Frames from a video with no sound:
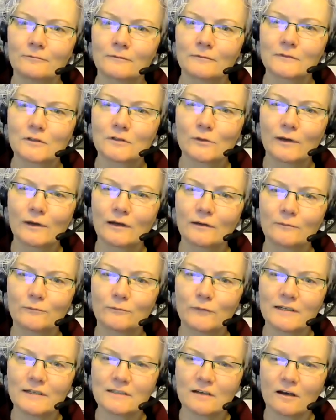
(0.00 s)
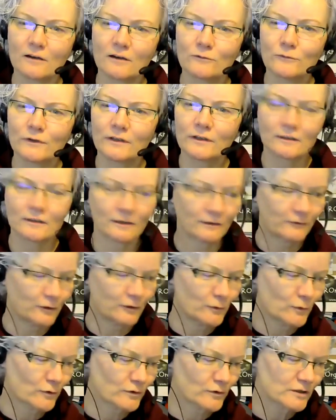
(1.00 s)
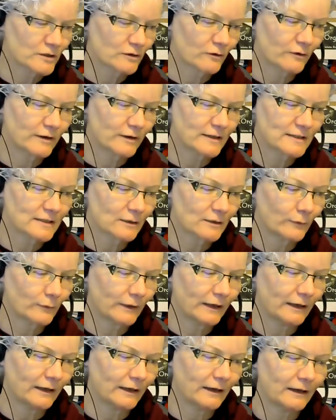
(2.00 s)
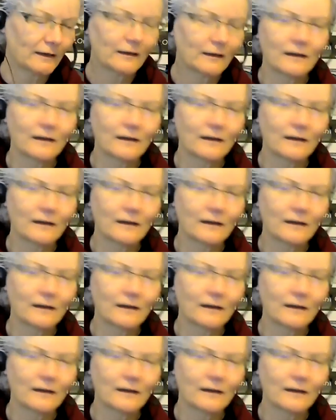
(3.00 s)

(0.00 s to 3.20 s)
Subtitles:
So we'll press on with a few more stories that we